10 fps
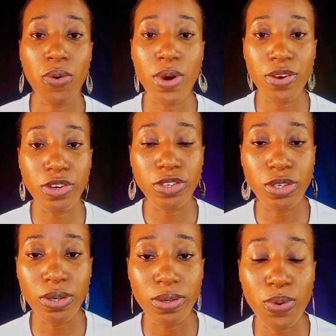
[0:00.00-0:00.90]
When you're
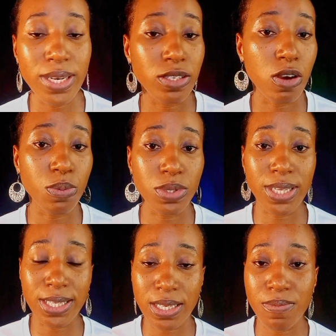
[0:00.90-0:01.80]
done, when it's up to
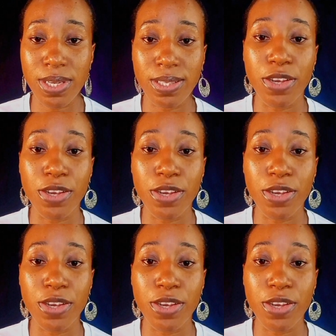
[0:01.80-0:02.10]
30 minutes,